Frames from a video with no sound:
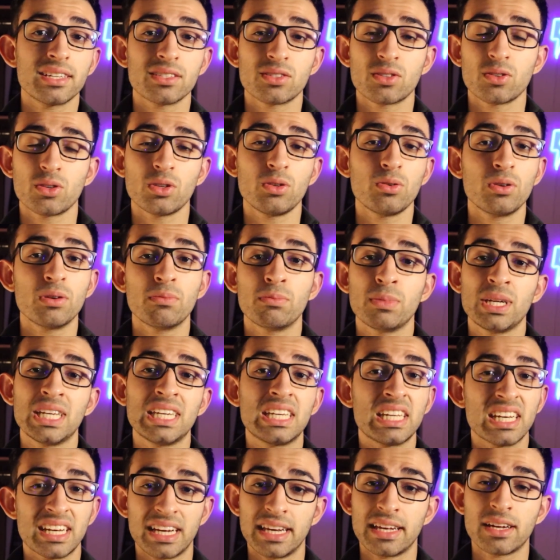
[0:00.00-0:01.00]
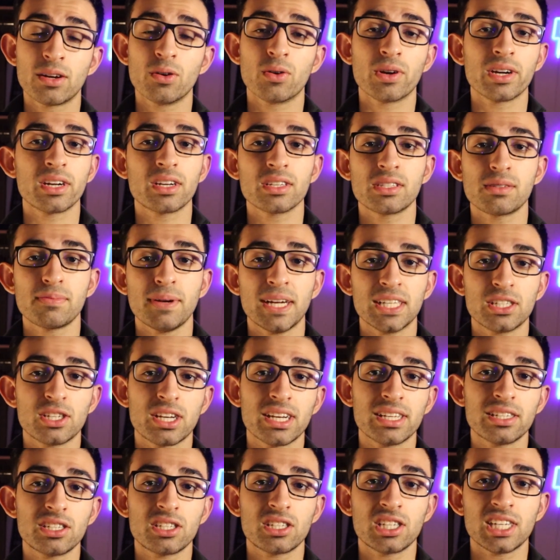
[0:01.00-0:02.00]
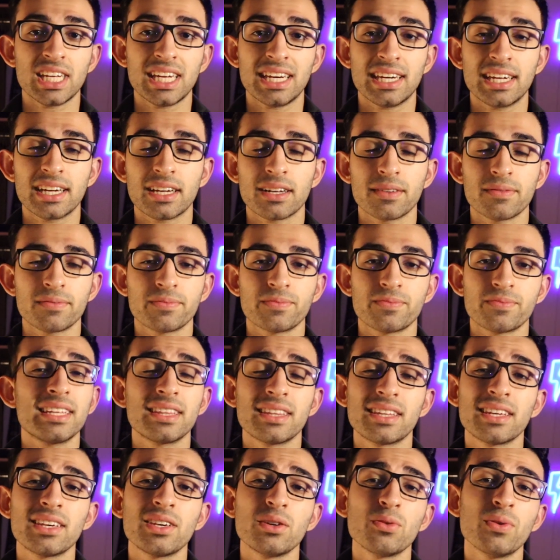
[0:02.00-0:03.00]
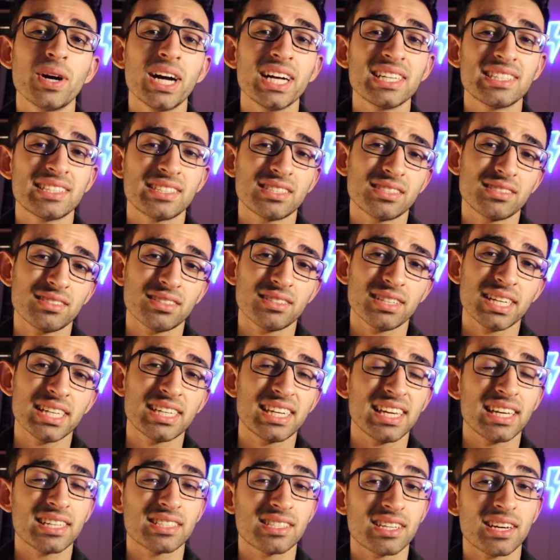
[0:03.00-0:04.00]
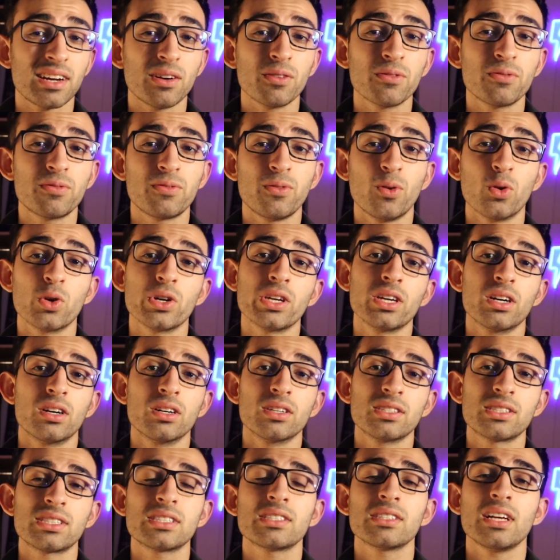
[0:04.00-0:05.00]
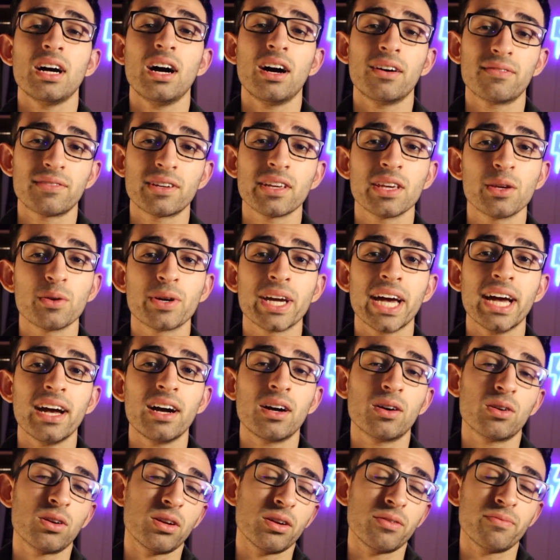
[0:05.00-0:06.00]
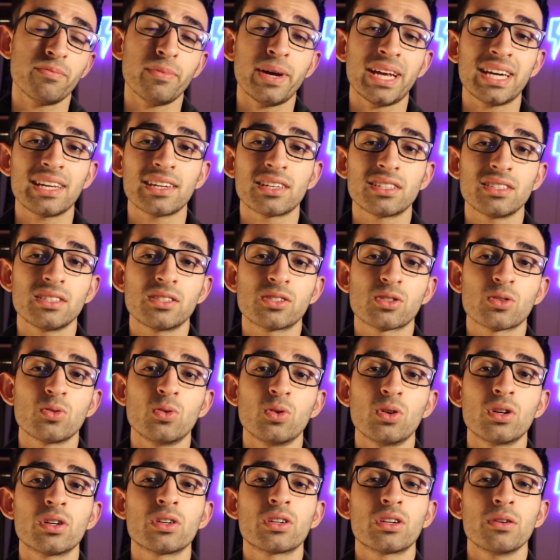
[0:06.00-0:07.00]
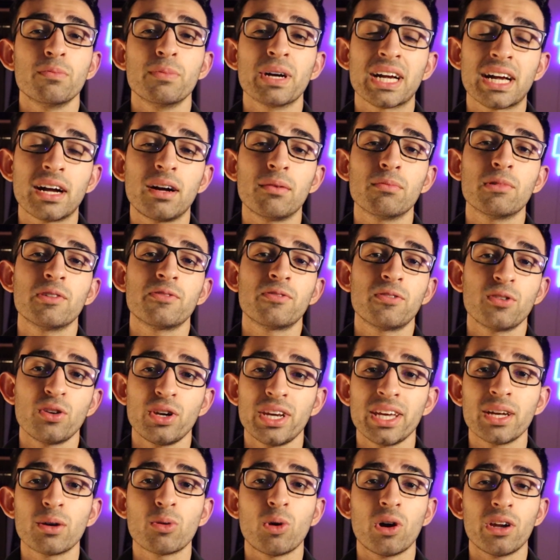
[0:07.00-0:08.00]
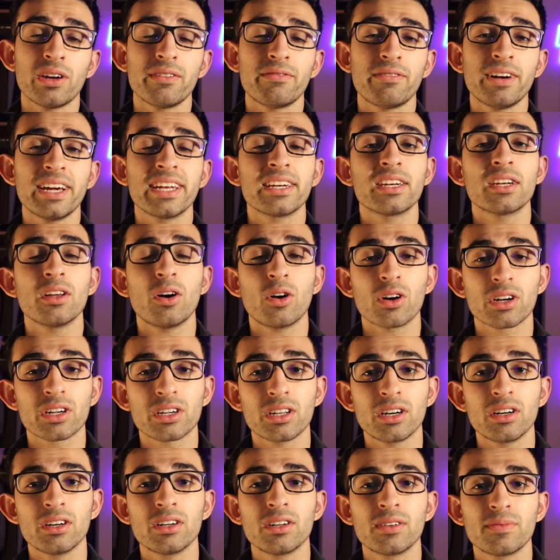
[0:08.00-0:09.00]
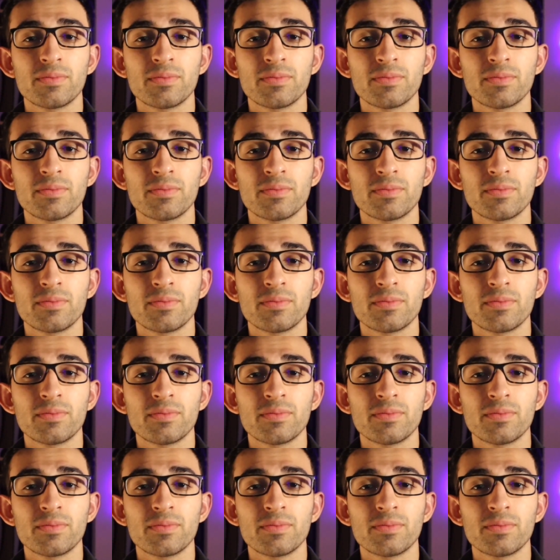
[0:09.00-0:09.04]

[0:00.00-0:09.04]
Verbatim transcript: So you immediately go into specialist training. In the US, it takes around four years after you get out of medical school to become a fully qualified doctor.